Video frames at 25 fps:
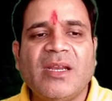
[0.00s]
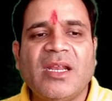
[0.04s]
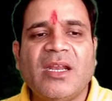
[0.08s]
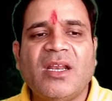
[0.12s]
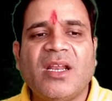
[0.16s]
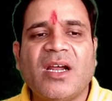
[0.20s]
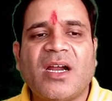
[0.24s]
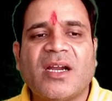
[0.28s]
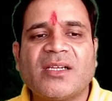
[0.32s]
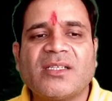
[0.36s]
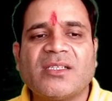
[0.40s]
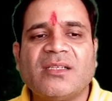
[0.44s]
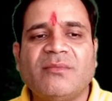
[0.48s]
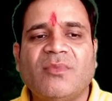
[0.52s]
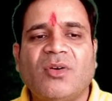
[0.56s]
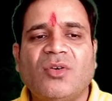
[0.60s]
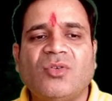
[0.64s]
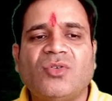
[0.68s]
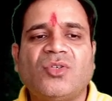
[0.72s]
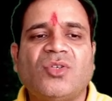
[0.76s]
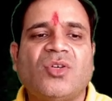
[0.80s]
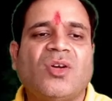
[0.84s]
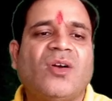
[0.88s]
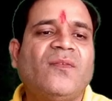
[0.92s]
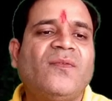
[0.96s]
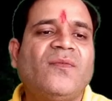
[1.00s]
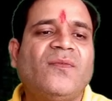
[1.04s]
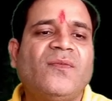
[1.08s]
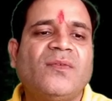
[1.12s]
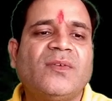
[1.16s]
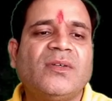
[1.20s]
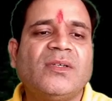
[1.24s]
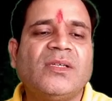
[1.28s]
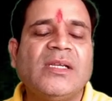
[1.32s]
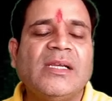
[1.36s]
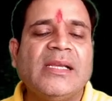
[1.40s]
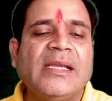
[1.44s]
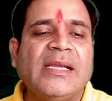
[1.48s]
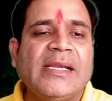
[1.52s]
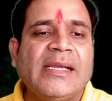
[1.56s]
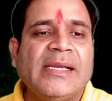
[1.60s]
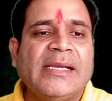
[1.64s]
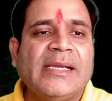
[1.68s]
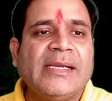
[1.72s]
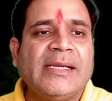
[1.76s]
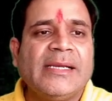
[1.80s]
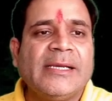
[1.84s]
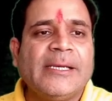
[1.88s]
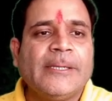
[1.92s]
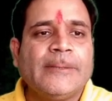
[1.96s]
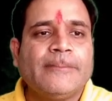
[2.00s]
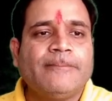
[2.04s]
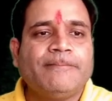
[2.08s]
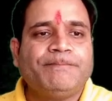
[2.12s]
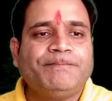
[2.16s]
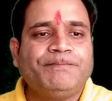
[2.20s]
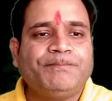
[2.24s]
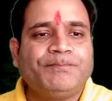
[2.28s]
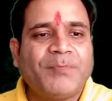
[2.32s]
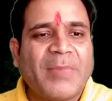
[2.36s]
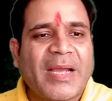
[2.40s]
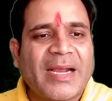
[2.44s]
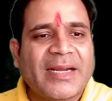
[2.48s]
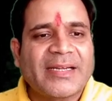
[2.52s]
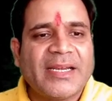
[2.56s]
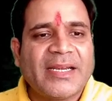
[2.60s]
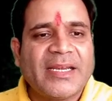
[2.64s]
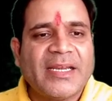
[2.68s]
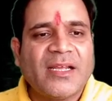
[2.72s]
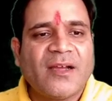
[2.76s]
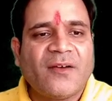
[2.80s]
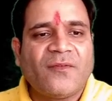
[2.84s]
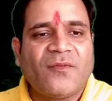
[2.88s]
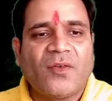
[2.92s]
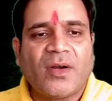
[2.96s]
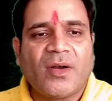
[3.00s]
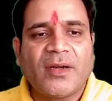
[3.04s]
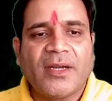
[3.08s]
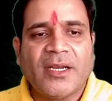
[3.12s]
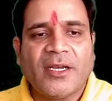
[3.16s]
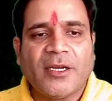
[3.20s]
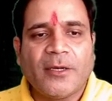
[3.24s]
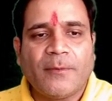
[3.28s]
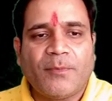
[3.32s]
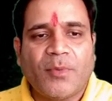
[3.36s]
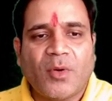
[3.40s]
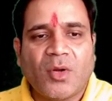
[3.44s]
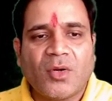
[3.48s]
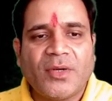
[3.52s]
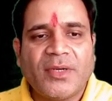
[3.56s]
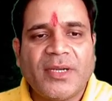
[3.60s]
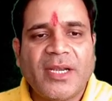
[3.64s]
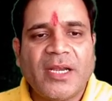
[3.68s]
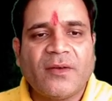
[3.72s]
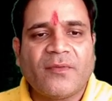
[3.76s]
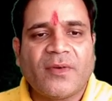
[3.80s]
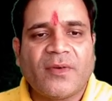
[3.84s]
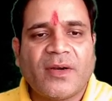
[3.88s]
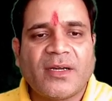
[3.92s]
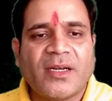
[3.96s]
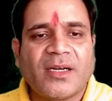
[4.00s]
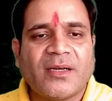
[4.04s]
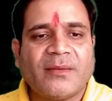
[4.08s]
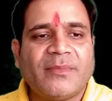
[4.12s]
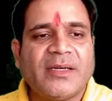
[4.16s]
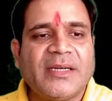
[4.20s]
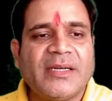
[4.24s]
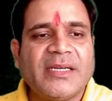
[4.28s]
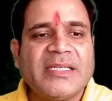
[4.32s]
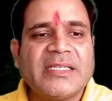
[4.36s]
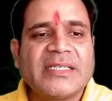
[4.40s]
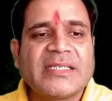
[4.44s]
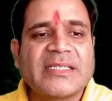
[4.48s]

large amount of bacteria found in a polluted water bodies.